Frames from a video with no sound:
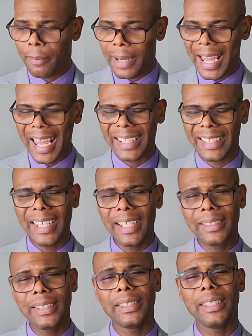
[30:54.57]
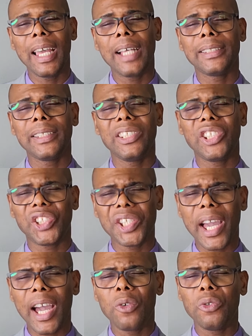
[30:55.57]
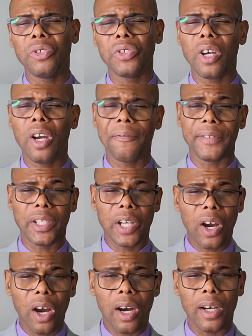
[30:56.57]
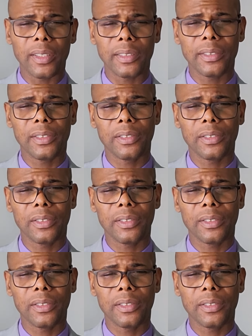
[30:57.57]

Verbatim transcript: My identity as a child of God.